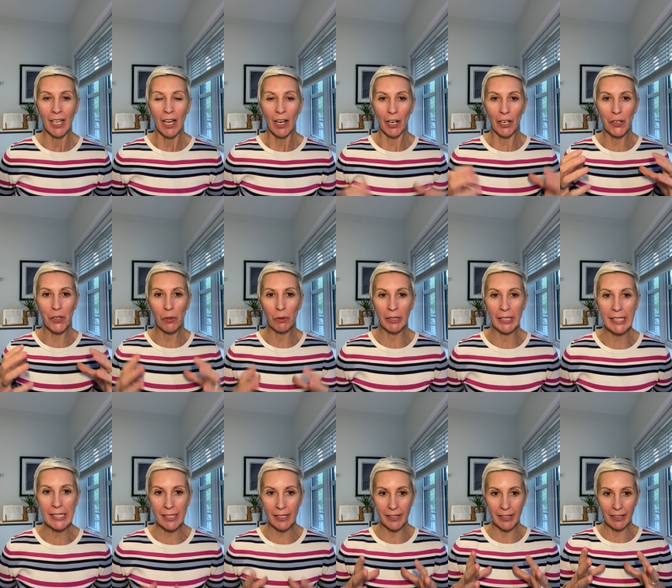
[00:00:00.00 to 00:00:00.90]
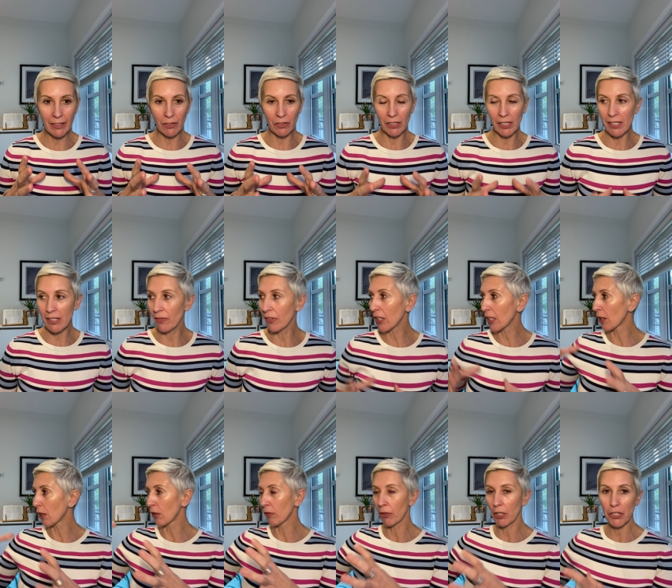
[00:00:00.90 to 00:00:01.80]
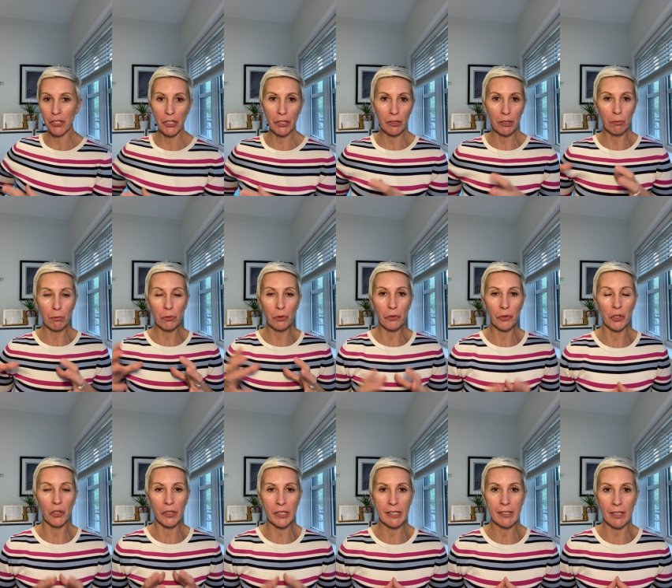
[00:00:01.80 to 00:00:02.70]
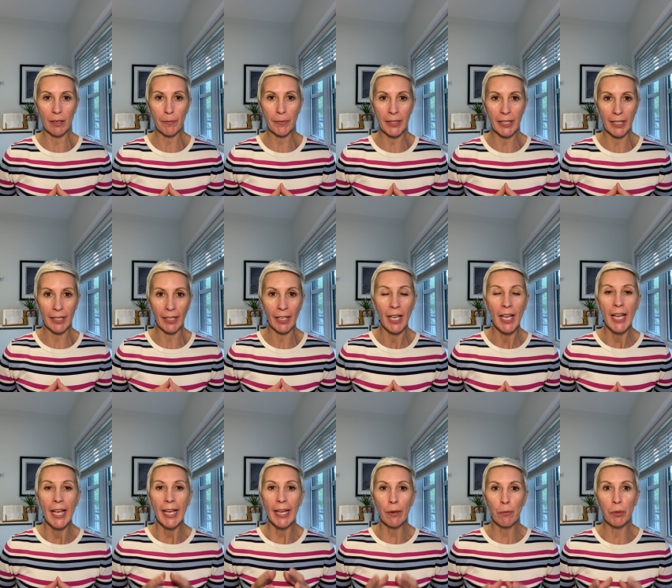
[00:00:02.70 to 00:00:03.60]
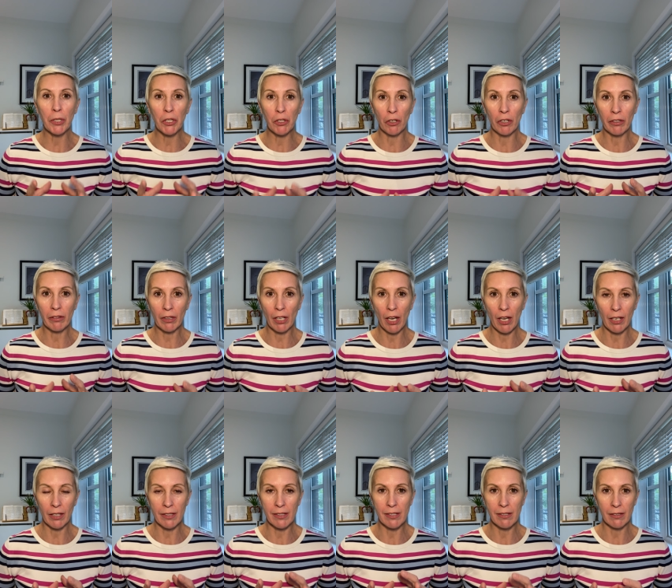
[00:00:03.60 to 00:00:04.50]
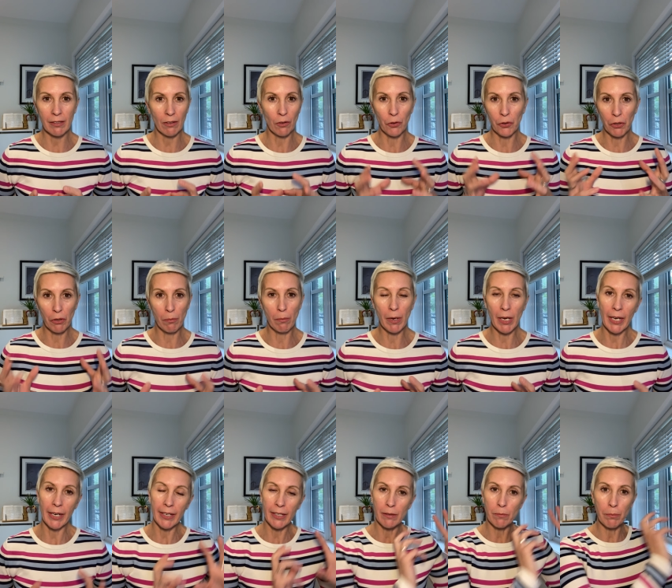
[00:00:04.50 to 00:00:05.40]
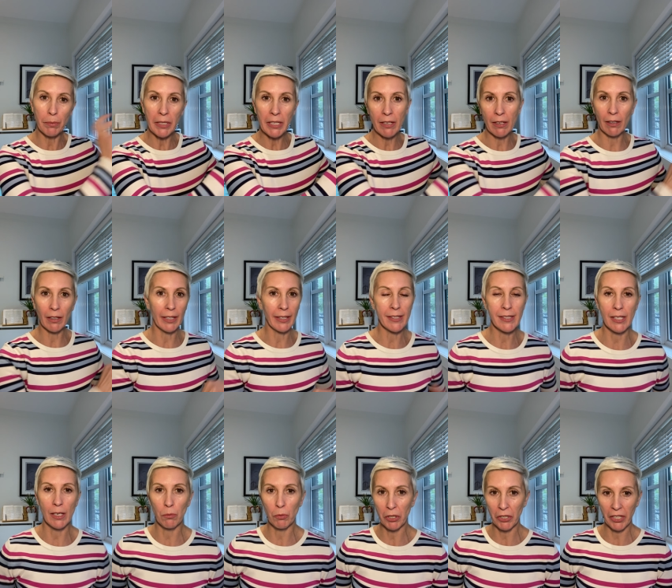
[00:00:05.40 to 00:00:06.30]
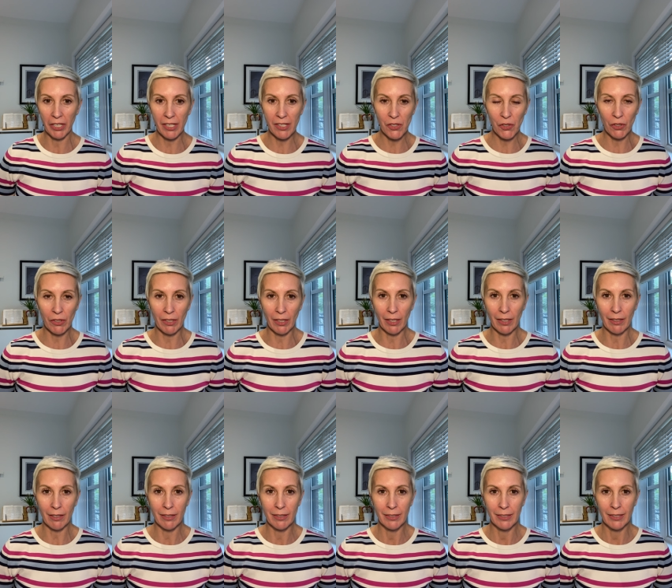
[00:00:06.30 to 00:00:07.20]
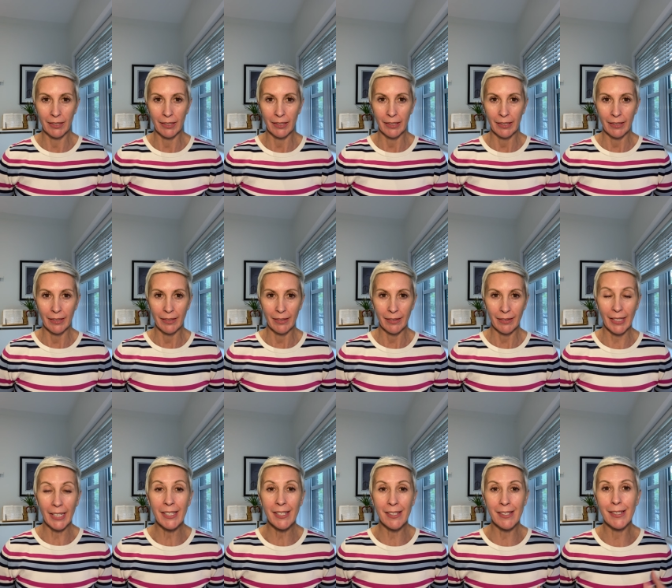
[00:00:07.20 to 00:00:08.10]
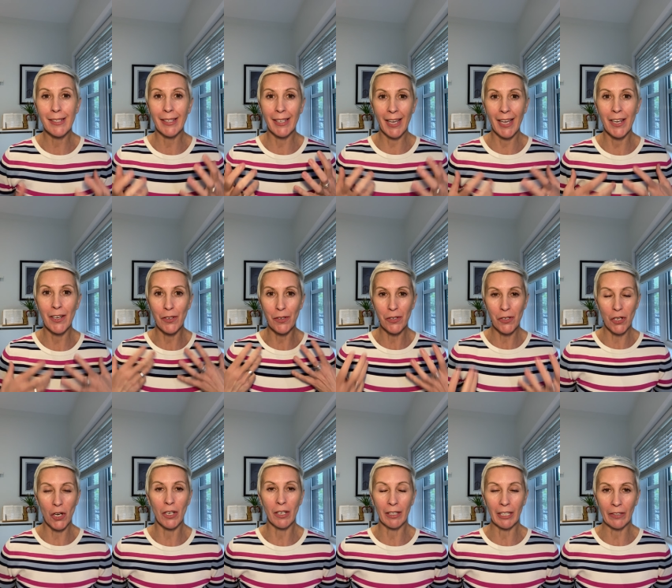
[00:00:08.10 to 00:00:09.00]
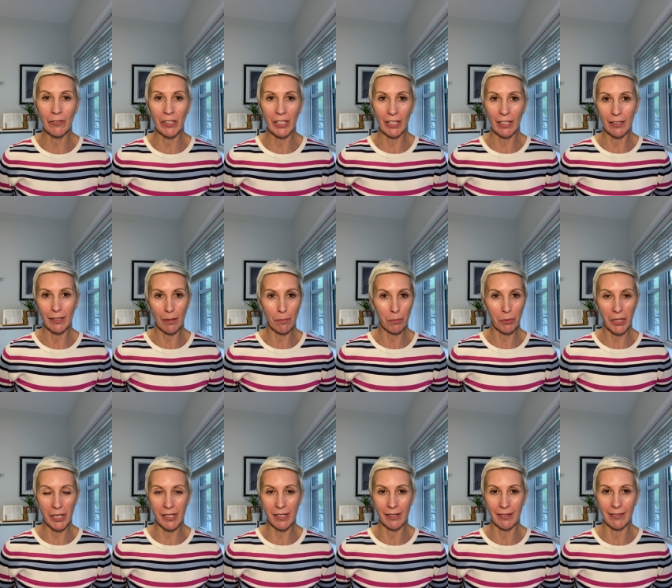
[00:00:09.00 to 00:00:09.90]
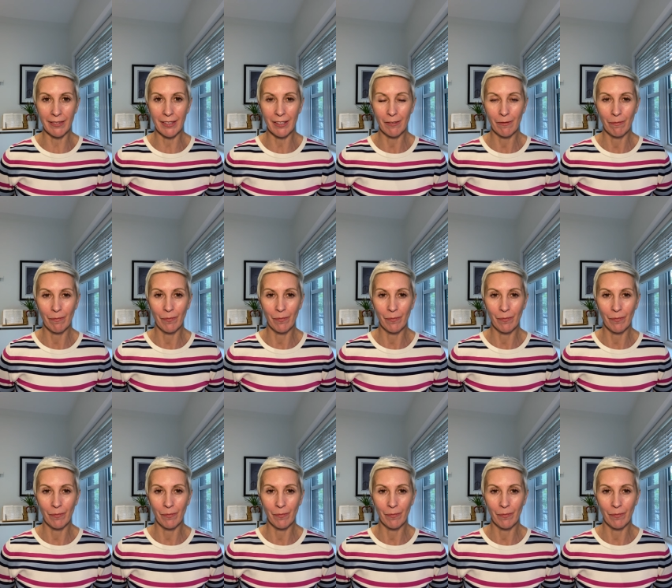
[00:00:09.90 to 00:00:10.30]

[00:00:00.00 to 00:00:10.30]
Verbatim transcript: are you listening to this video watching the movie or something with your thoughts or your mind being like somewhere yesterday this is again not living in the present